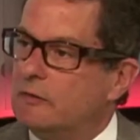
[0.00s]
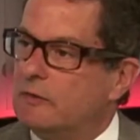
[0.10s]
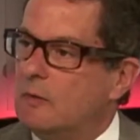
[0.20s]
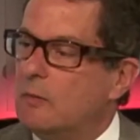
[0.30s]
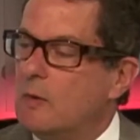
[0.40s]

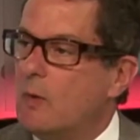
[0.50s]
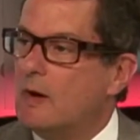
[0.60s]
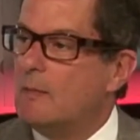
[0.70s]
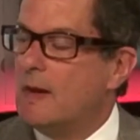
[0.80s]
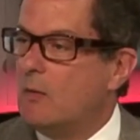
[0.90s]
So we
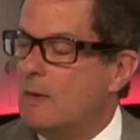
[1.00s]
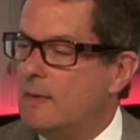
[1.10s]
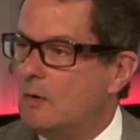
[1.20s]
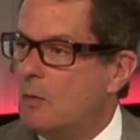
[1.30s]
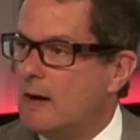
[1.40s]
want to make
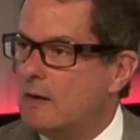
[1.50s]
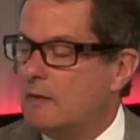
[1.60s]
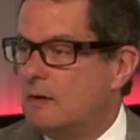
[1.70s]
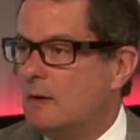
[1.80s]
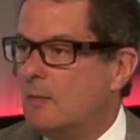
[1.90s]
women aware
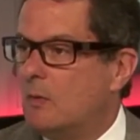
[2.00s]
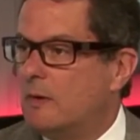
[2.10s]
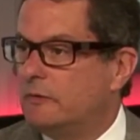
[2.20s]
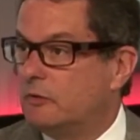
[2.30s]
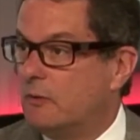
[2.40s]
that, number
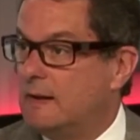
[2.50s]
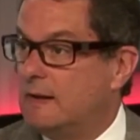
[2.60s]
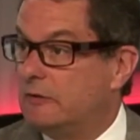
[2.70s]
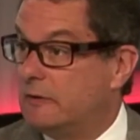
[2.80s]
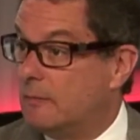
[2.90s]
one,
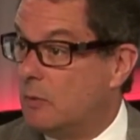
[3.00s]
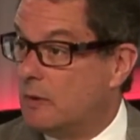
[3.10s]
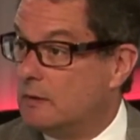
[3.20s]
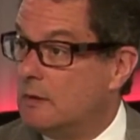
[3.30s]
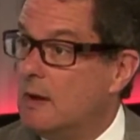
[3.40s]
screening is
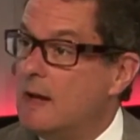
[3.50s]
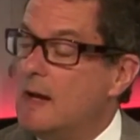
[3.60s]
important,